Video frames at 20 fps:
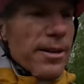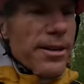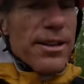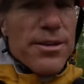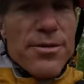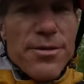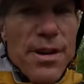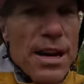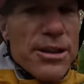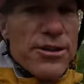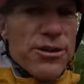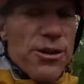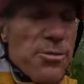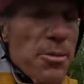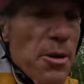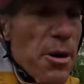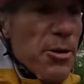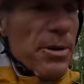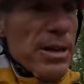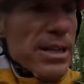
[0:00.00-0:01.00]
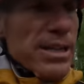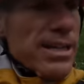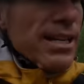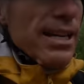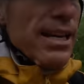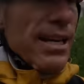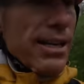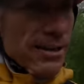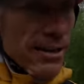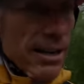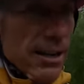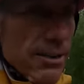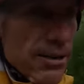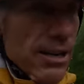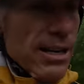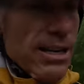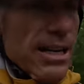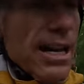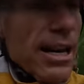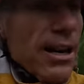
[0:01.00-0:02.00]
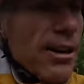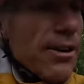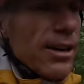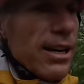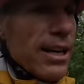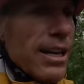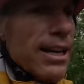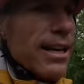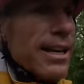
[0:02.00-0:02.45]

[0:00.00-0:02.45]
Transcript: adventure moments like right now.